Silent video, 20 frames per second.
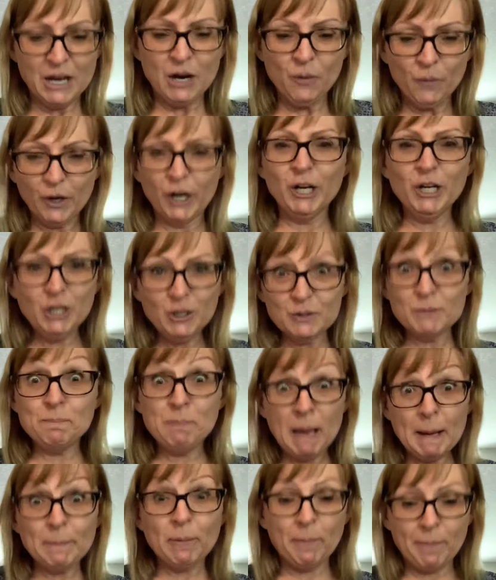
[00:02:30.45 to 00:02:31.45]
We're going to use
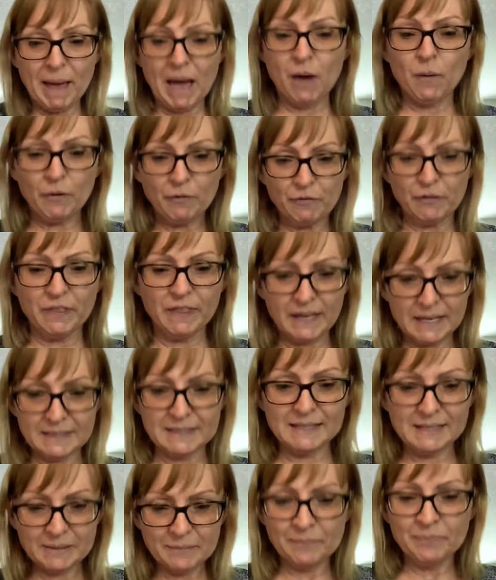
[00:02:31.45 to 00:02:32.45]
people power for
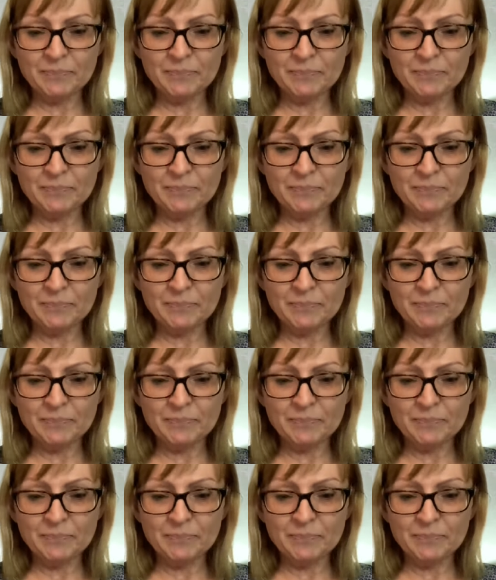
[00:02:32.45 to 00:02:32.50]
this.